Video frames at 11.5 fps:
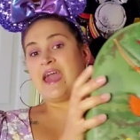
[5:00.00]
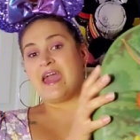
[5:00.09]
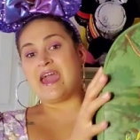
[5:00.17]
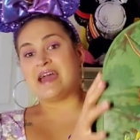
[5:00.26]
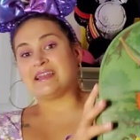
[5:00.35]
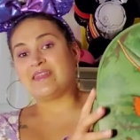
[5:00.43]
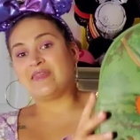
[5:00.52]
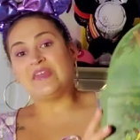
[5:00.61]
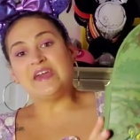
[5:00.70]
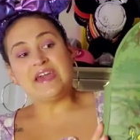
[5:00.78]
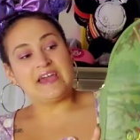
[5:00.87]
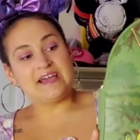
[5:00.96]
And
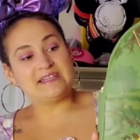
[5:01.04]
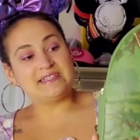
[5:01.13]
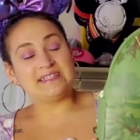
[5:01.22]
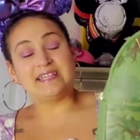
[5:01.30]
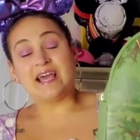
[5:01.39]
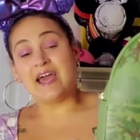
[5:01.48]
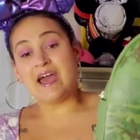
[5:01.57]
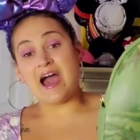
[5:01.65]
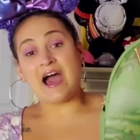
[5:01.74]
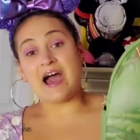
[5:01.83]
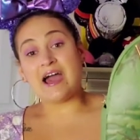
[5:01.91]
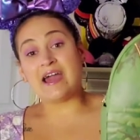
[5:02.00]
this,
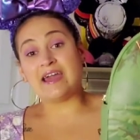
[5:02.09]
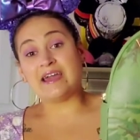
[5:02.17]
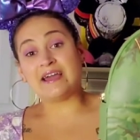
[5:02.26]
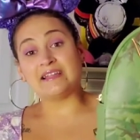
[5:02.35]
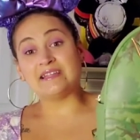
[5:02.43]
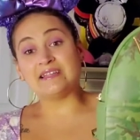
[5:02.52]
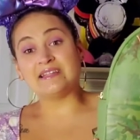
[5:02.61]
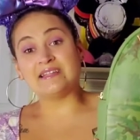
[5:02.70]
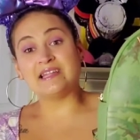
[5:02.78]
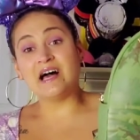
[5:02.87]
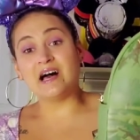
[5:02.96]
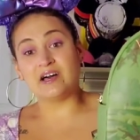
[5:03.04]
I
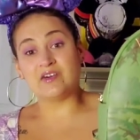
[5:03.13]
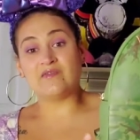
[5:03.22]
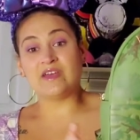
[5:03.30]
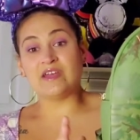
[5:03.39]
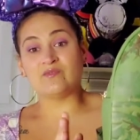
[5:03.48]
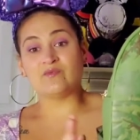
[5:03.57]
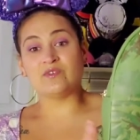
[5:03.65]
love. It